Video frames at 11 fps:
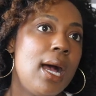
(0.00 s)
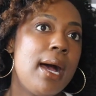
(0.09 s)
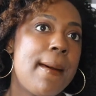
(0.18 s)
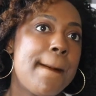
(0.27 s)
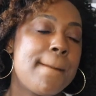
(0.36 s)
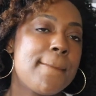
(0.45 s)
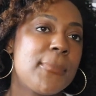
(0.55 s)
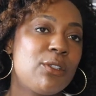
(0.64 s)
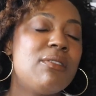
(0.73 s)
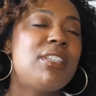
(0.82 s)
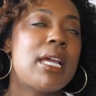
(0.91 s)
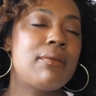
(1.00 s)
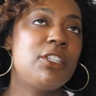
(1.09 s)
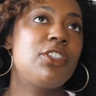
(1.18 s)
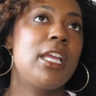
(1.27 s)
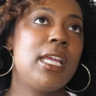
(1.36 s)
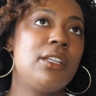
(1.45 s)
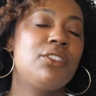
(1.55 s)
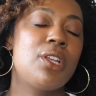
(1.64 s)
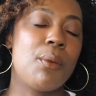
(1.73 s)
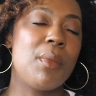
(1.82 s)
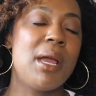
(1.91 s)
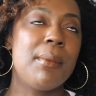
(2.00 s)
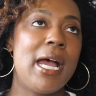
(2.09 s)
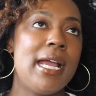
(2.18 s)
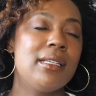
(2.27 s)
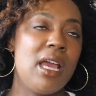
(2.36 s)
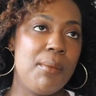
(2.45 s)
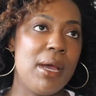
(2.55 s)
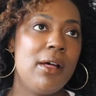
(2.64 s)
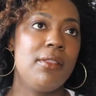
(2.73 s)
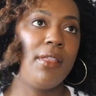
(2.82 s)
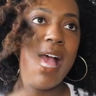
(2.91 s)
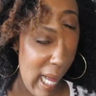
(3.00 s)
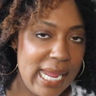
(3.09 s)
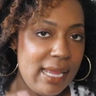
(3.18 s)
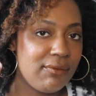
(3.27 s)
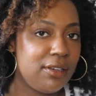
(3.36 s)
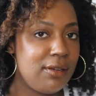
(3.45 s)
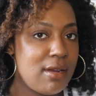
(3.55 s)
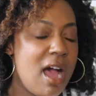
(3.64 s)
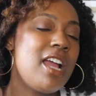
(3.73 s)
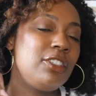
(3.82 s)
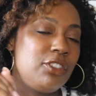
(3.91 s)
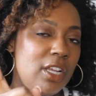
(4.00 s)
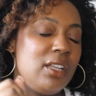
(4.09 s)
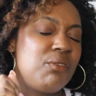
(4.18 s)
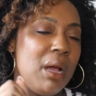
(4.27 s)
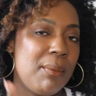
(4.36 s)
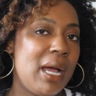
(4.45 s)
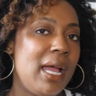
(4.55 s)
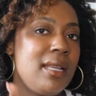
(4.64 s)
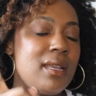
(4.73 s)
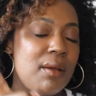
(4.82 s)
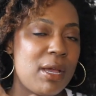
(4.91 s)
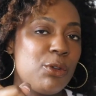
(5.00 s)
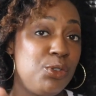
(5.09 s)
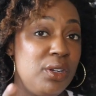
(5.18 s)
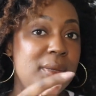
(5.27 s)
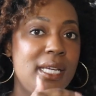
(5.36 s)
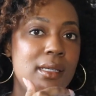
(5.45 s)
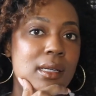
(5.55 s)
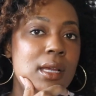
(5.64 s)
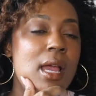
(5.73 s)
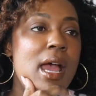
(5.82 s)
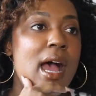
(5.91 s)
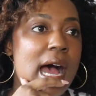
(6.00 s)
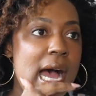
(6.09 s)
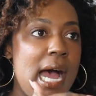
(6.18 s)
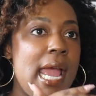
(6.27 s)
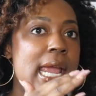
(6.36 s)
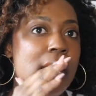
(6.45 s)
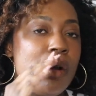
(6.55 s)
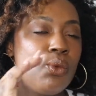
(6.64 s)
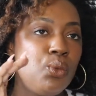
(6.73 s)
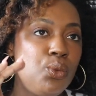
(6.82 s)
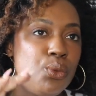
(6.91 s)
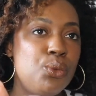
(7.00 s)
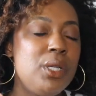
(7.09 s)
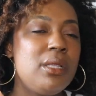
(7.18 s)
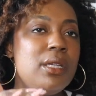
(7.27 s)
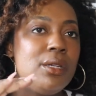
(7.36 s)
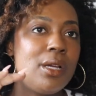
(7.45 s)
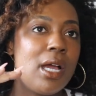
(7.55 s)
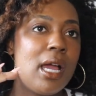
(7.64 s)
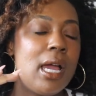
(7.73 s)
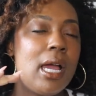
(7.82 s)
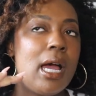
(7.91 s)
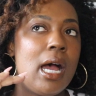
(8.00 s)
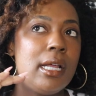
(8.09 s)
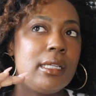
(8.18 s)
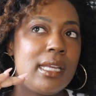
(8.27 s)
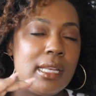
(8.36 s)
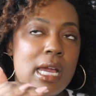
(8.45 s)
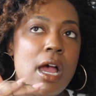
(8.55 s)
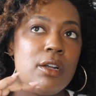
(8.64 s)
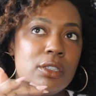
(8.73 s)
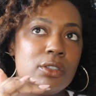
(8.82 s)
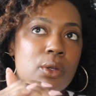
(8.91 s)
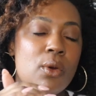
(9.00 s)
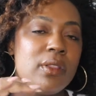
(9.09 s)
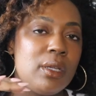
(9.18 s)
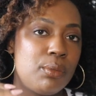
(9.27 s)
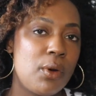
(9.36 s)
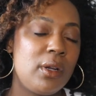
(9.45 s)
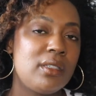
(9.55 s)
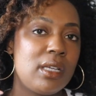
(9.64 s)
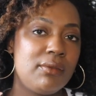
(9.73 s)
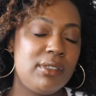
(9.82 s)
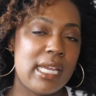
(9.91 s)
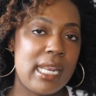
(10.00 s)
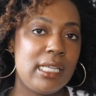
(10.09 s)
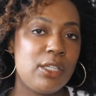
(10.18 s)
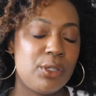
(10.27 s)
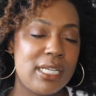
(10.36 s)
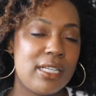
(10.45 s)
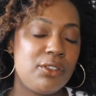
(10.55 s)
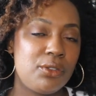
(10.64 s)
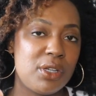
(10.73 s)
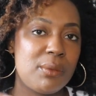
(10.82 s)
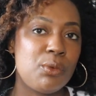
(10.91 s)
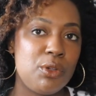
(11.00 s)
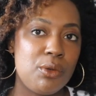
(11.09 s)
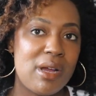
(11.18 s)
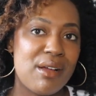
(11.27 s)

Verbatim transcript: So I've definitely changed my mind about that. I have not changed my mind about trimming. I really cannot underscore the importance of getting your ends trimmed when you